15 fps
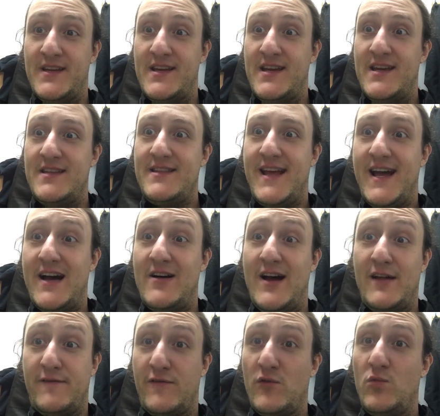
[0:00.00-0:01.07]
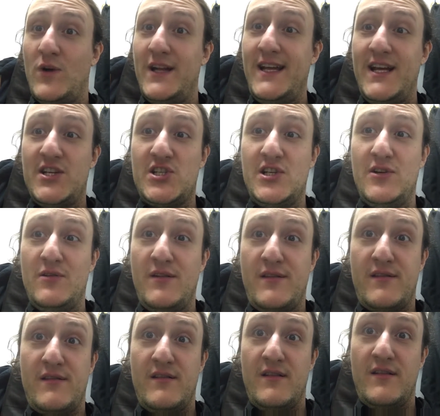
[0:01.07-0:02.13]
Now, as for what issues
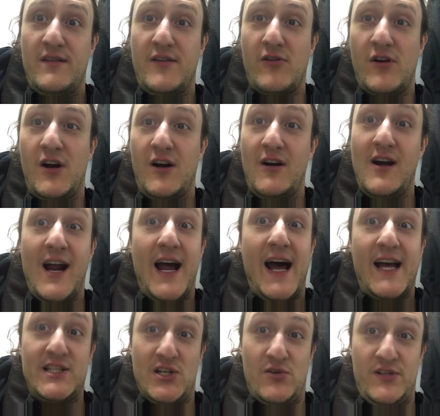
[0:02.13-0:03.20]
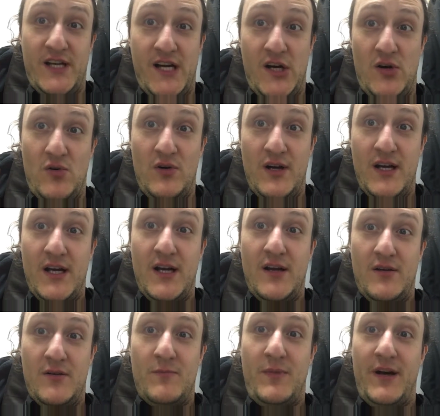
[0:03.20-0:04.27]
there are, I don't know.
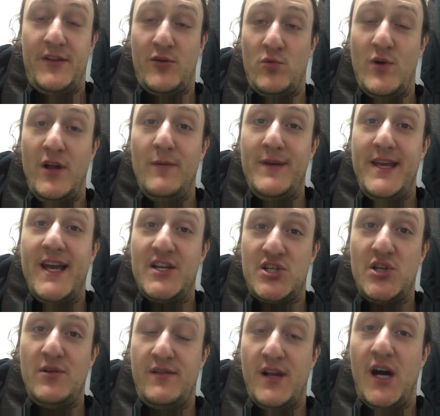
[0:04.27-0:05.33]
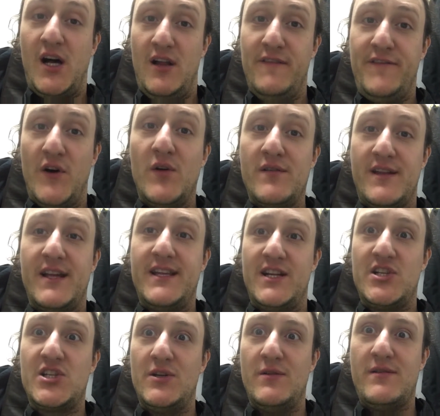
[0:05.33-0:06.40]
But there will be issues. All phones had
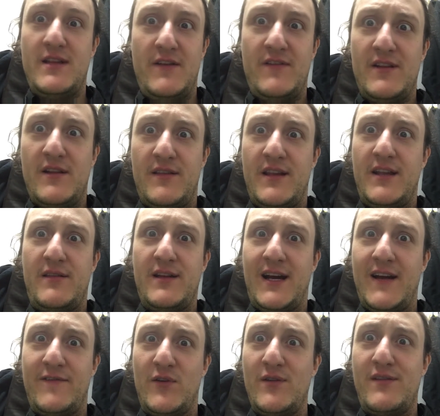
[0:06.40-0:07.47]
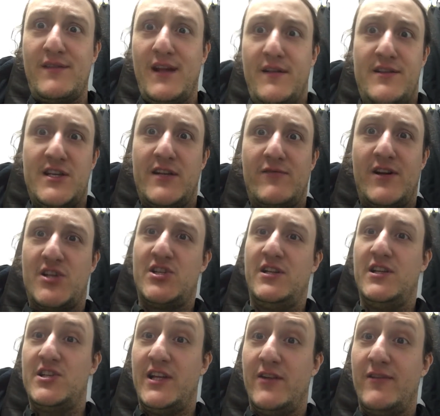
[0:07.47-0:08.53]
issues. Even the iPhone 6 generation, the
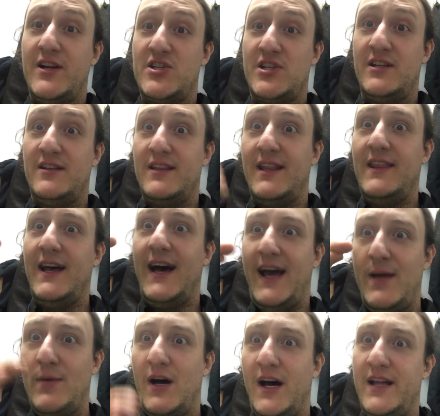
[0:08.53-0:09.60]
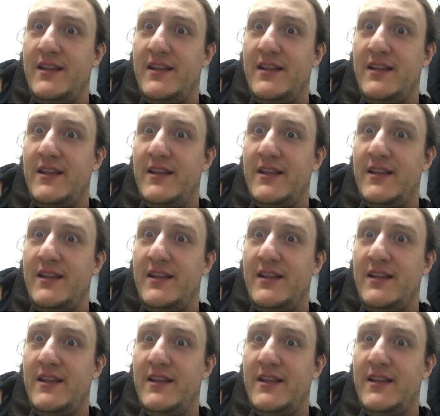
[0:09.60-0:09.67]
generation that I'm on.